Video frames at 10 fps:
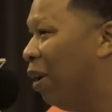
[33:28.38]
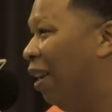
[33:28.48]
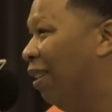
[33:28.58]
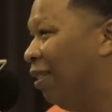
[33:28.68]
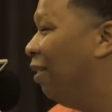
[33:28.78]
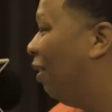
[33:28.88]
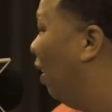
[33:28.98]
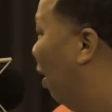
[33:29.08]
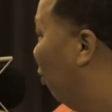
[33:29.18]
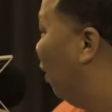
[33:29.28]
I listen to
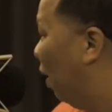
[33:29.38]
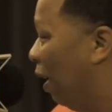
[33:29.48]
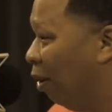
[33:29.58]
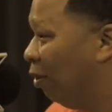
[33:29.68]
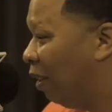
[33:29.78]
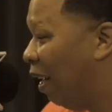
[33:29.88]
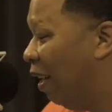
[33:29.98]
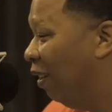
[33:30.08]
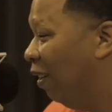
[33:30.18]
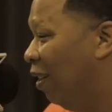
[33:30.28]
everything
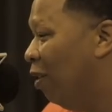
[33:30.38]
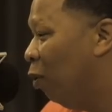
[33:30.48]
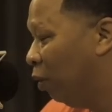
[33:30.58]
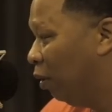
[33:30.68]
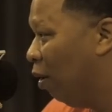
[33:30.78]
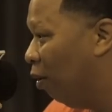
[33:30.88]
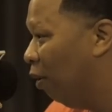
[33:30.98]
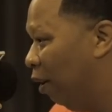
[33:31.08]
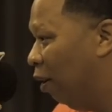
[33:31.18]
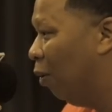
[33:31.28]
outside of what's
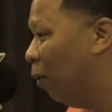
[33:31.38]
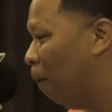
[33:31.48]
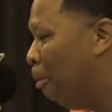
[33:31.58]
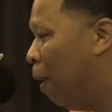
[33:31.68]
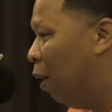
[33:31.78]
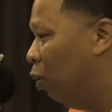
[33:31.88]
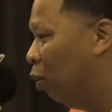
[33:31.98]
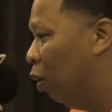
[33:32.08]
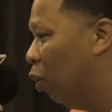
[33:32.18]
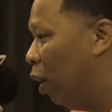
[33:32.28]
going on, you know.